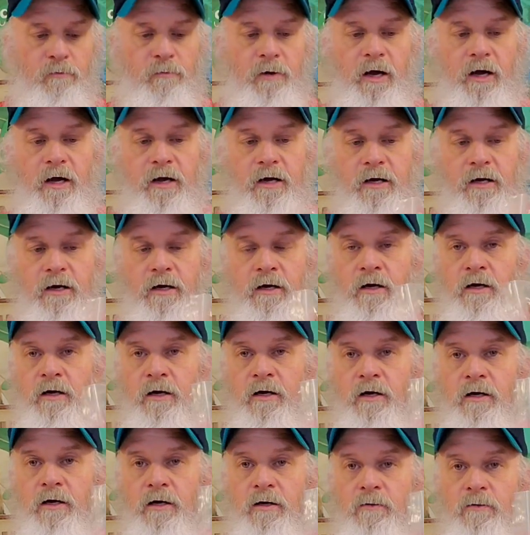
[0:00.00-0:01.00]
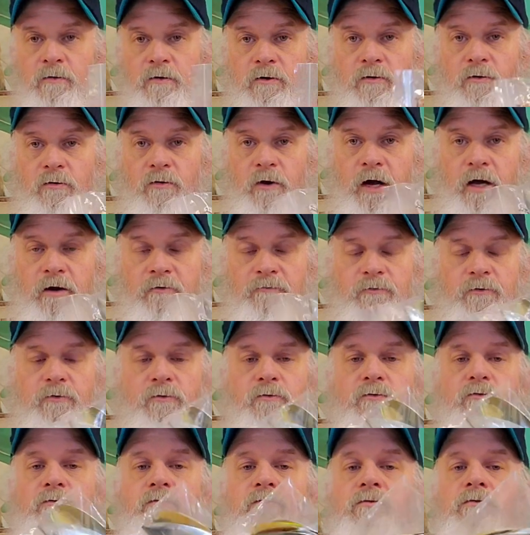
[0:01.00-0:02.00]
bag with a little
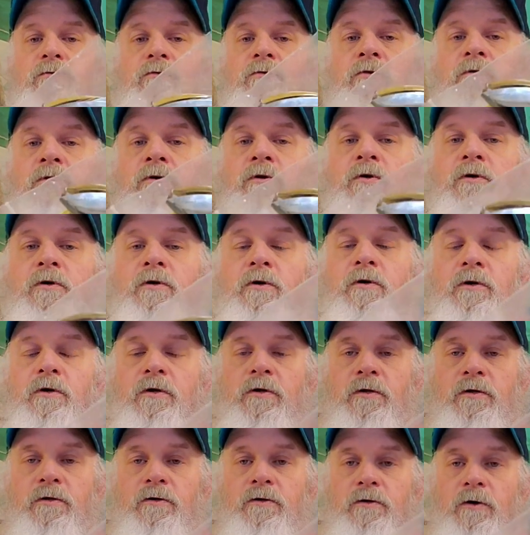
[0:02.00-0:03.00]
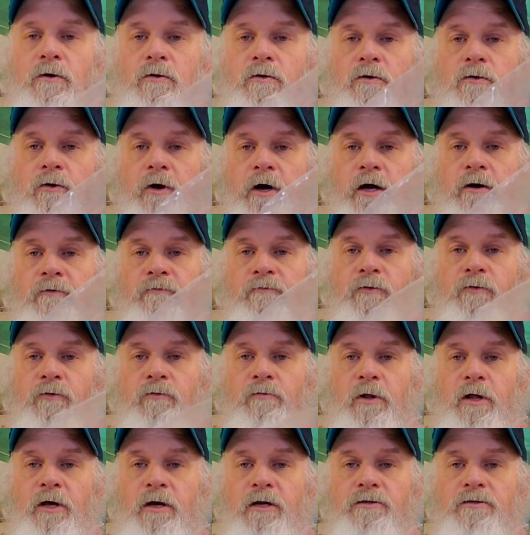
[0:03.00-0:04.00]
handful, you know, a little handful of
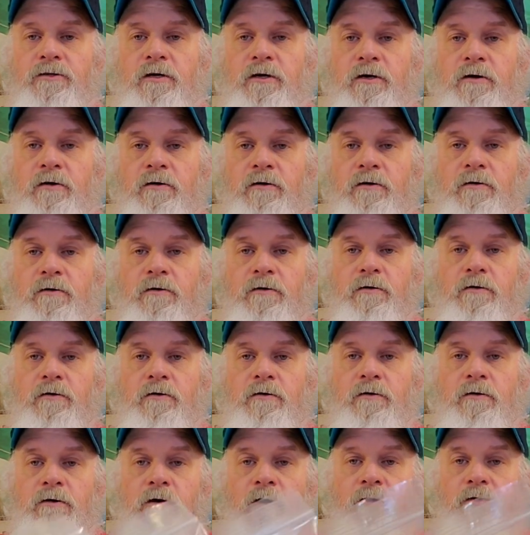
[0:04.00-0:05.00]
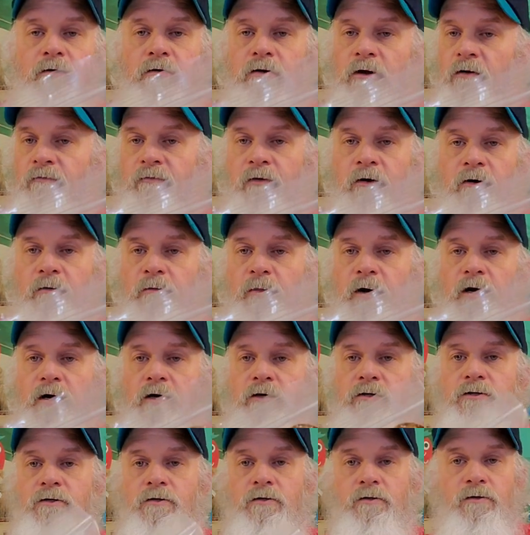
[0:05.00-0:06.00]
blades there. Not very
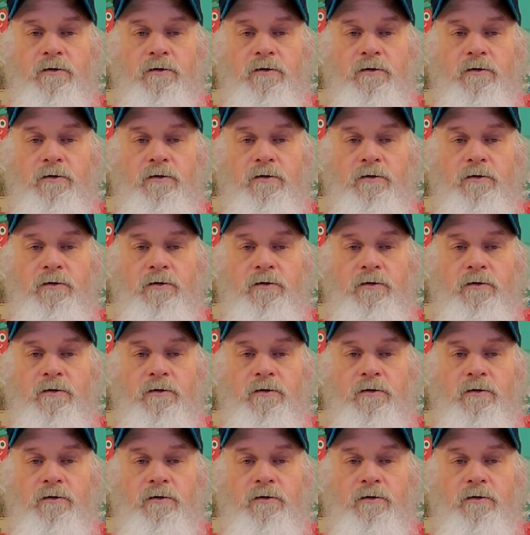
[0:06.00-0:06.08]
much.